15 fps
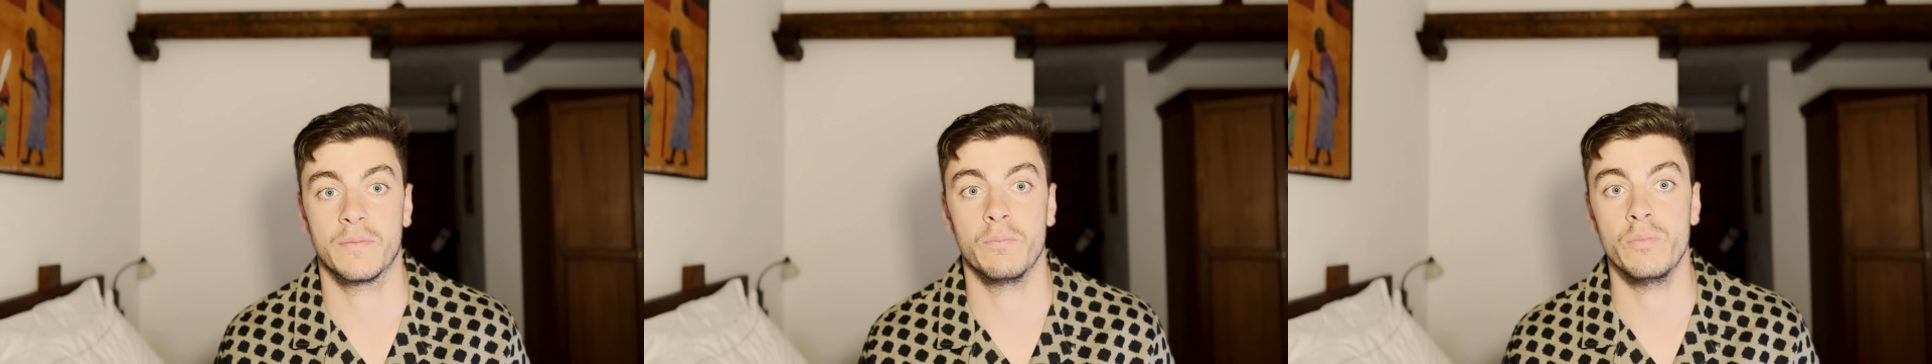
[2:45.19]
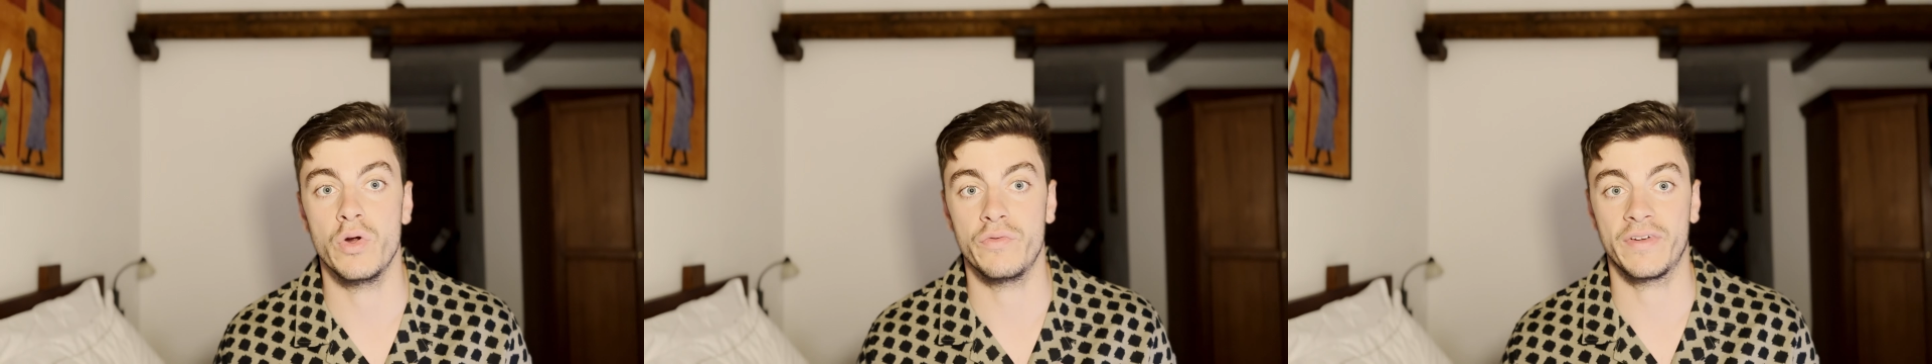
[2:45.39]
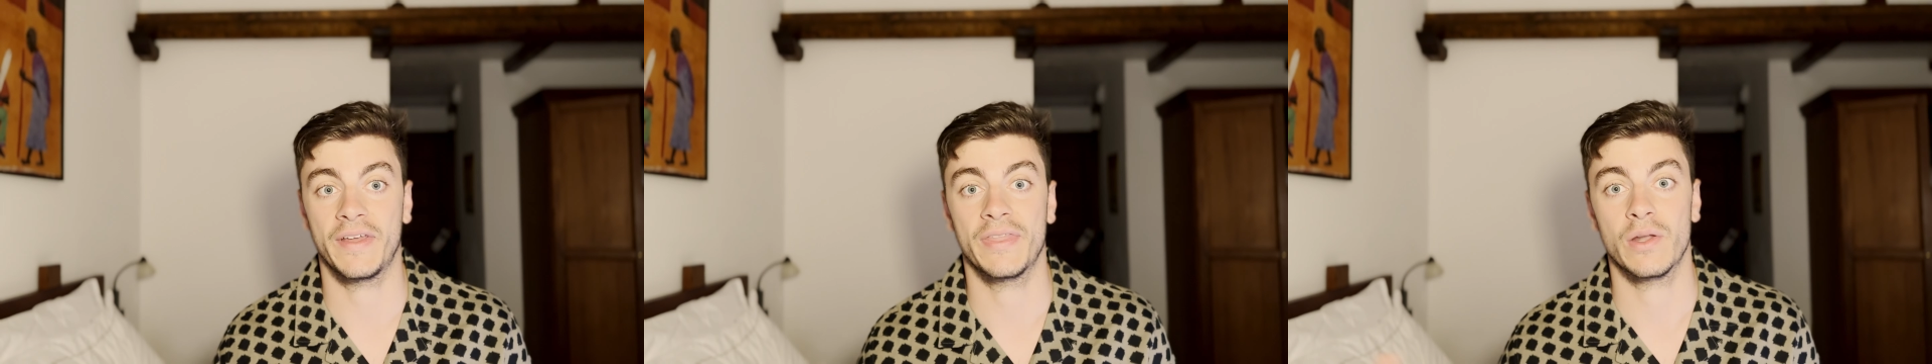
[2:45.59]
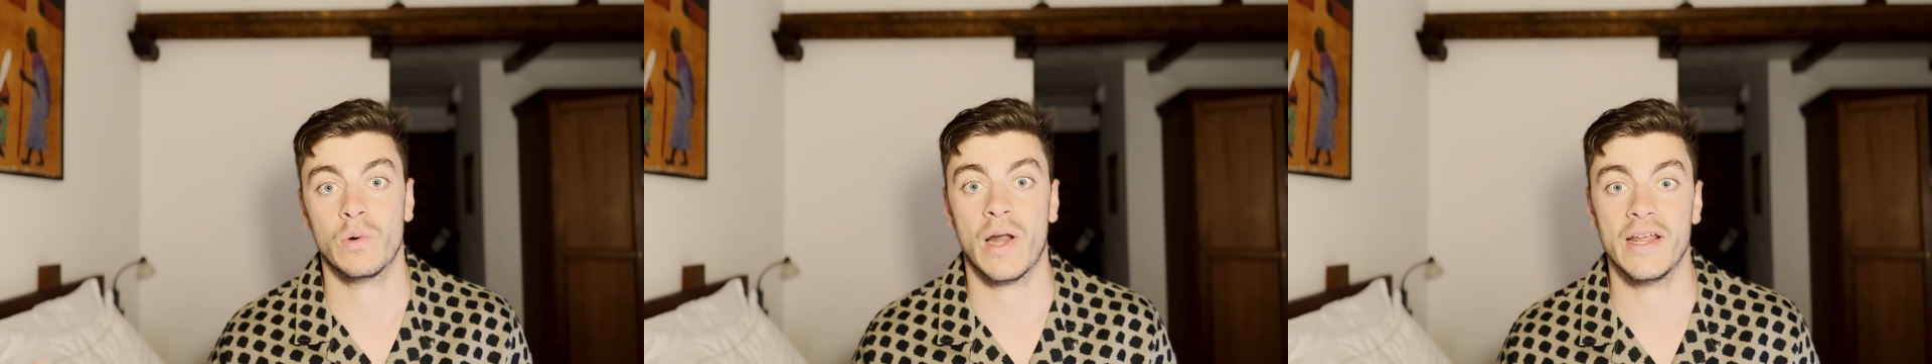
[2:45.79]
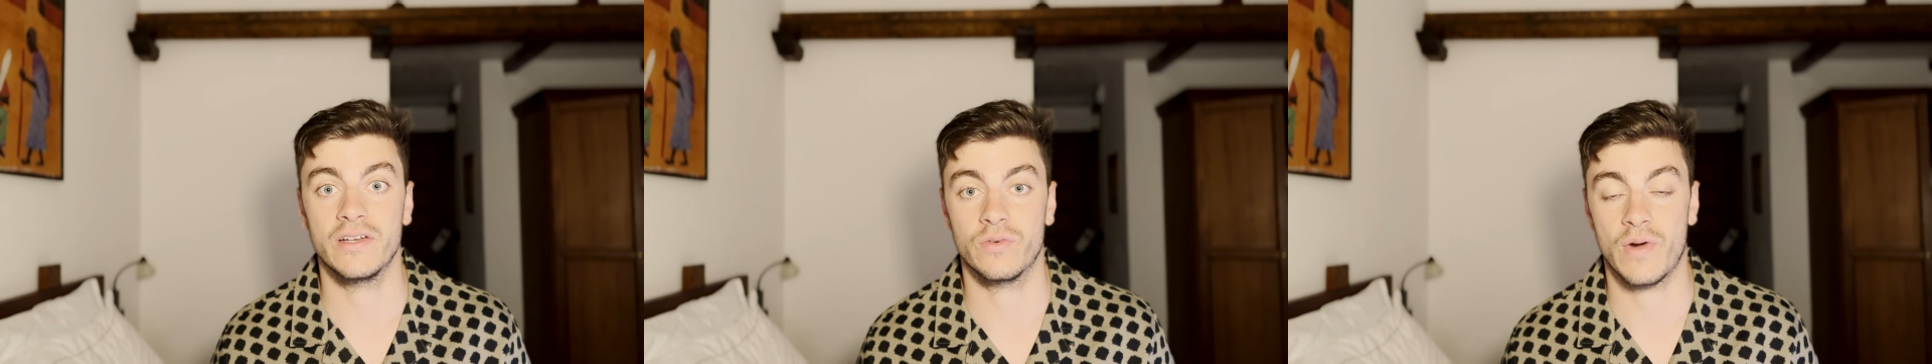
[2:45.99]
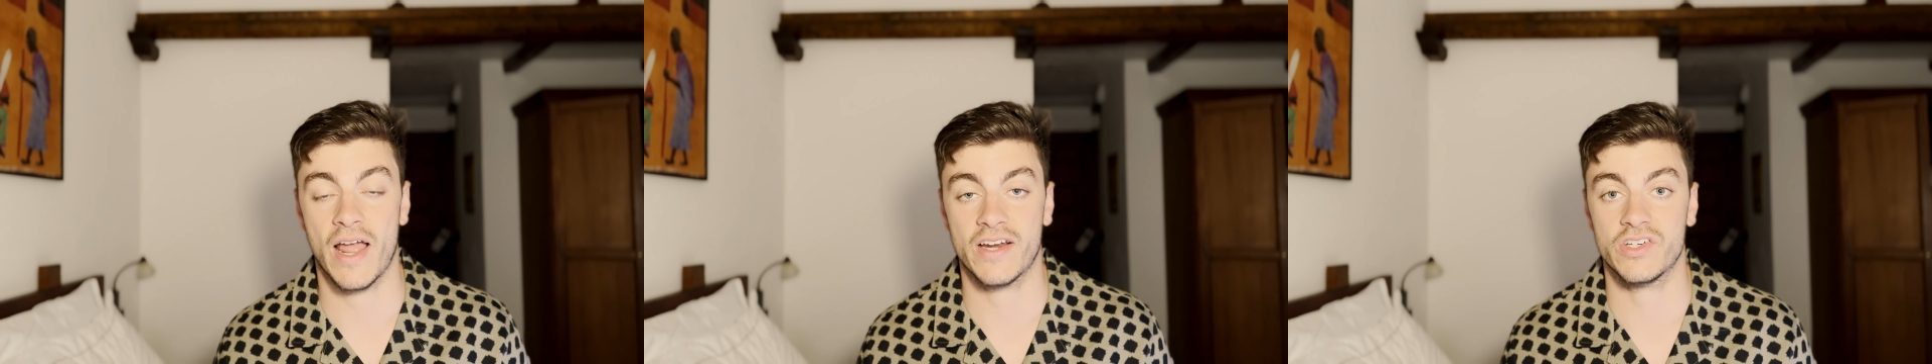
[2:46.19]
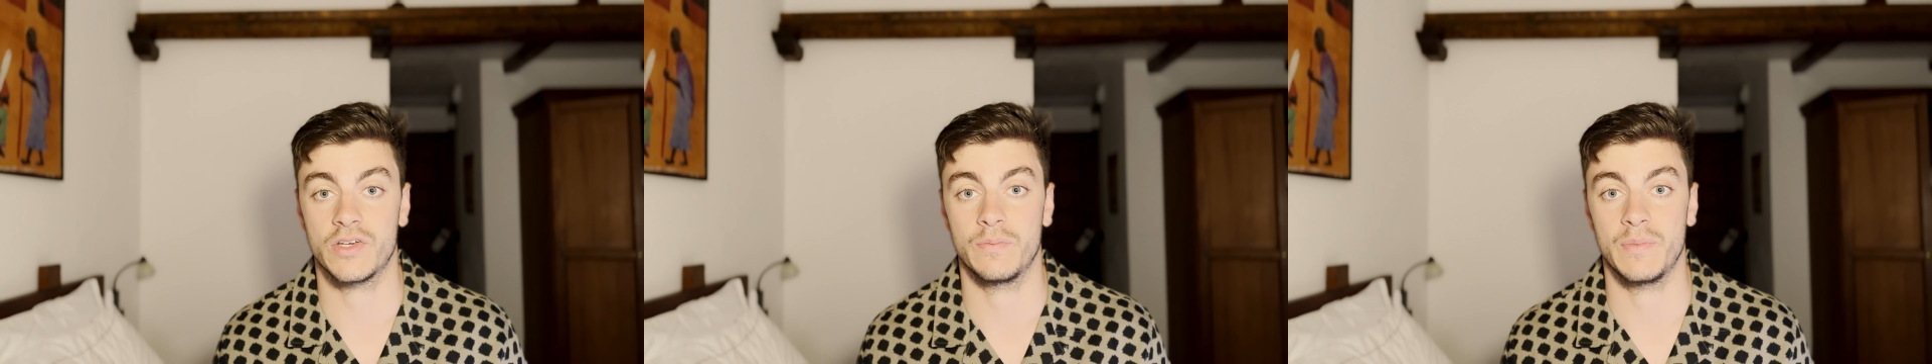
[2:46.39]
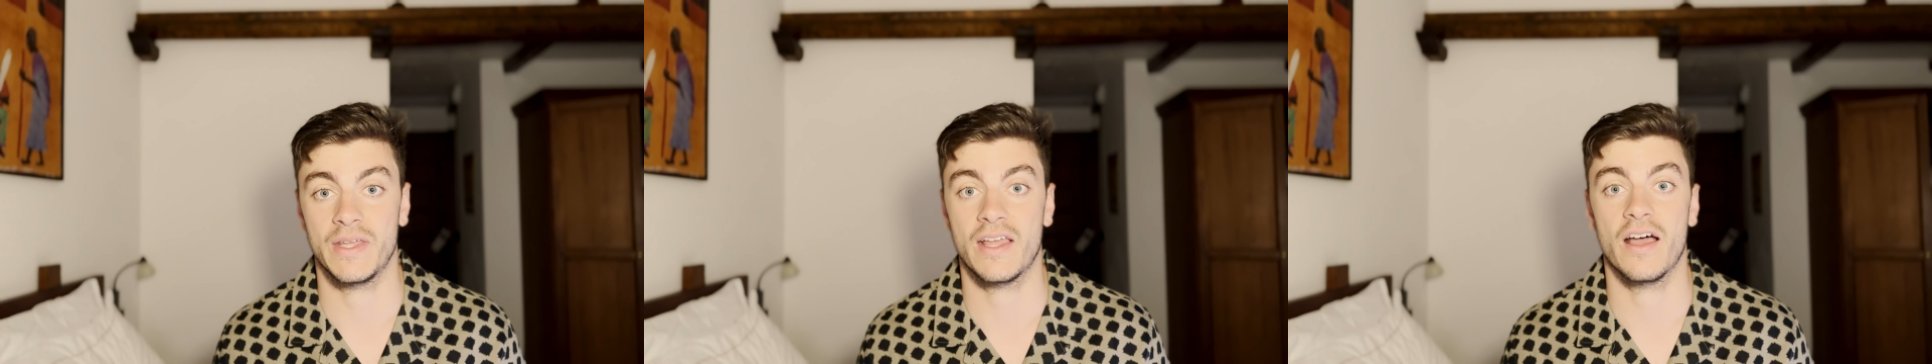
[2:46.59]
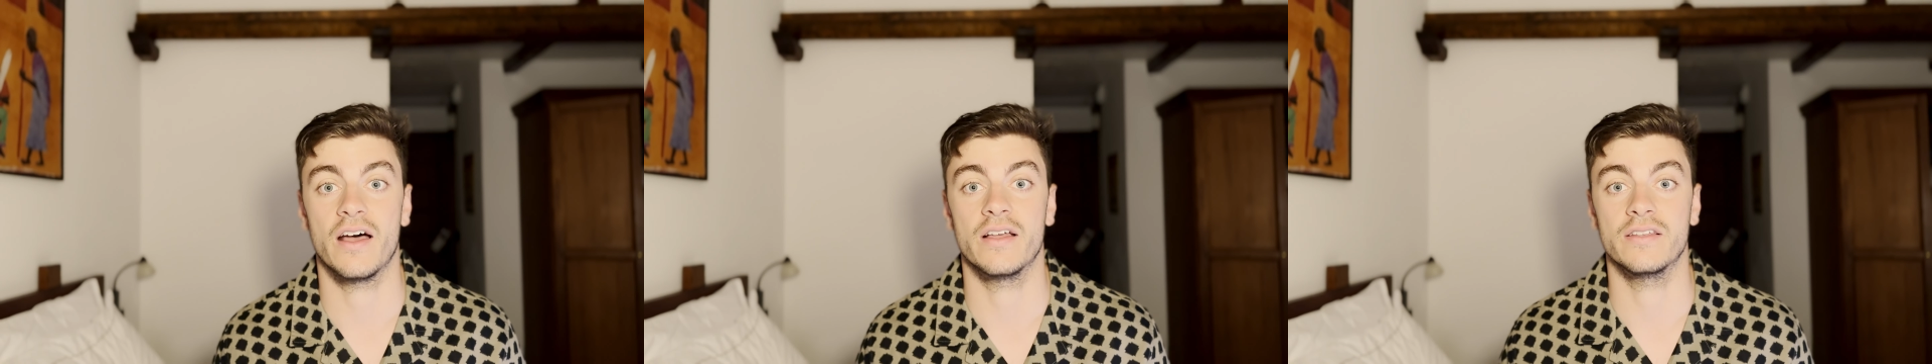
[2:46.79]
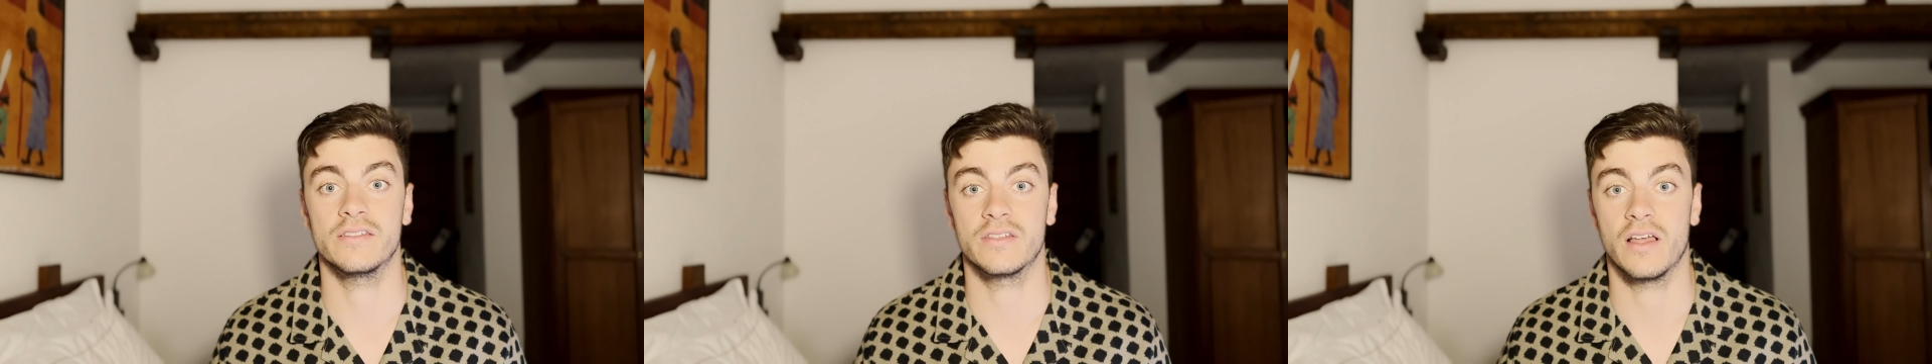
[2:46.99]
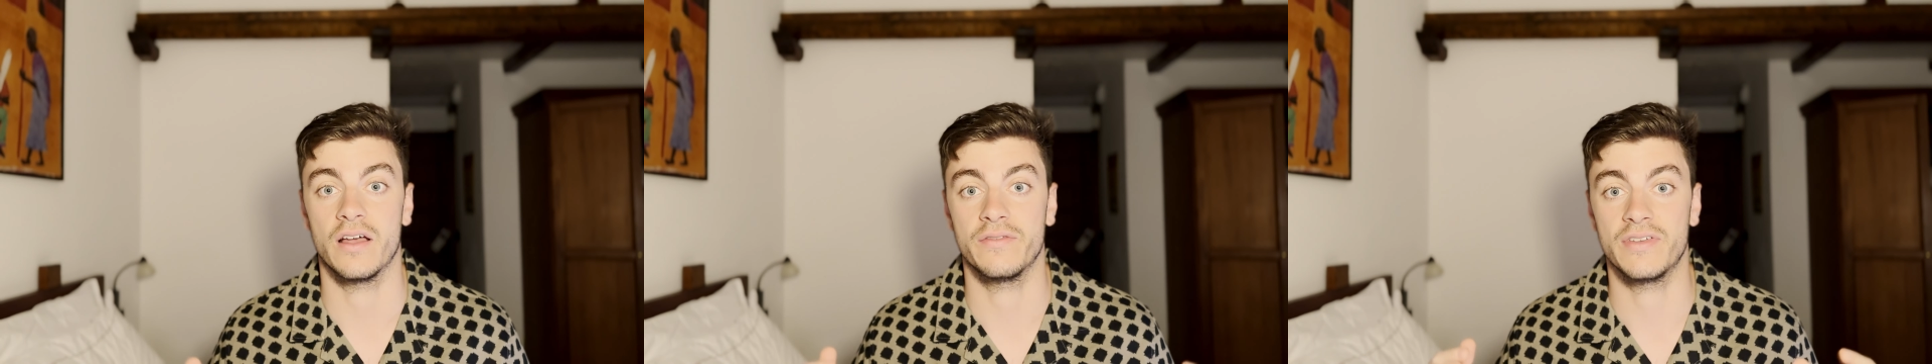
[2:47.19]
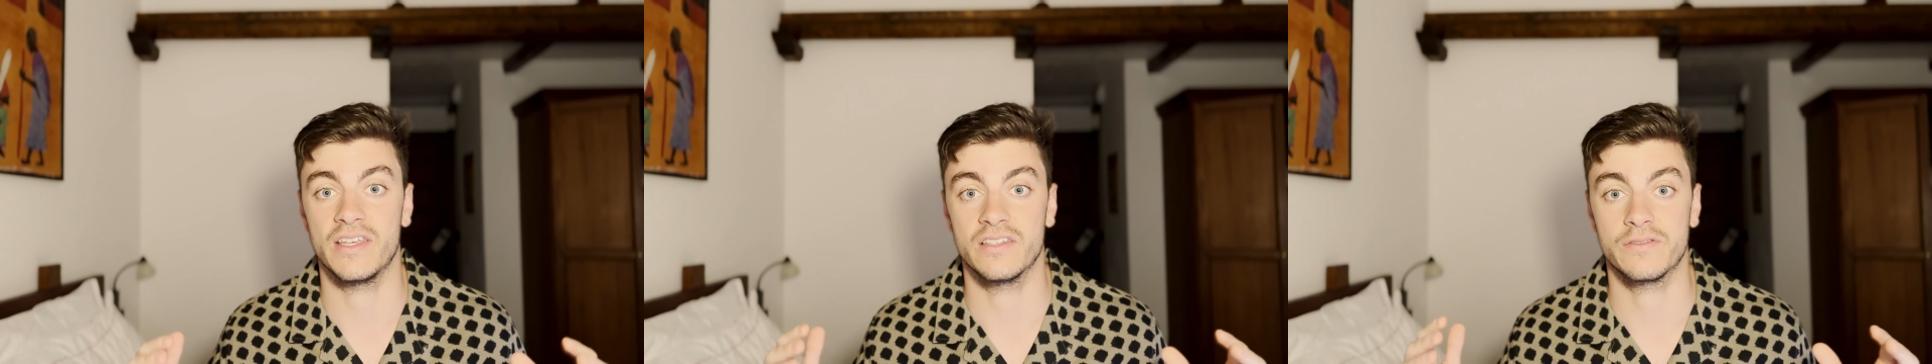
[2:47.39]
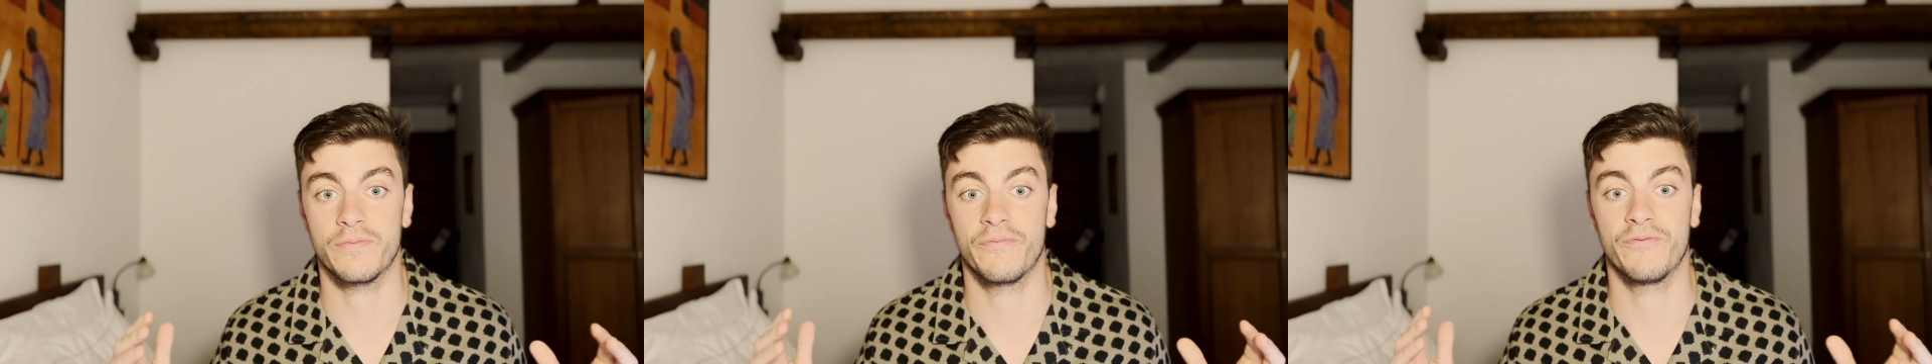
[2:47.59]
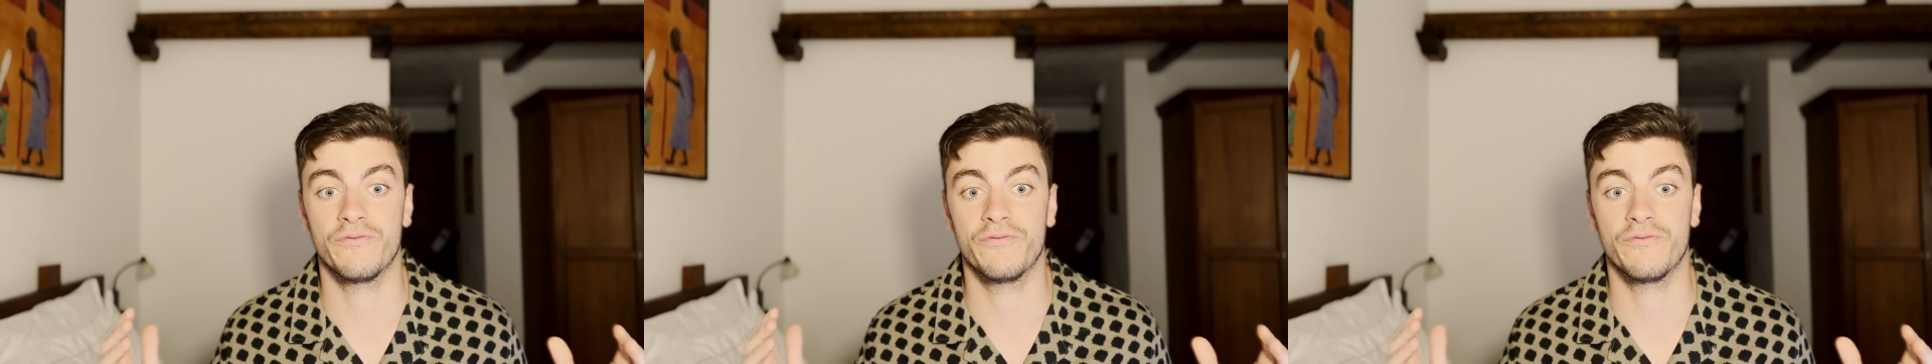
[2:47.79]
moving in the right direction because of his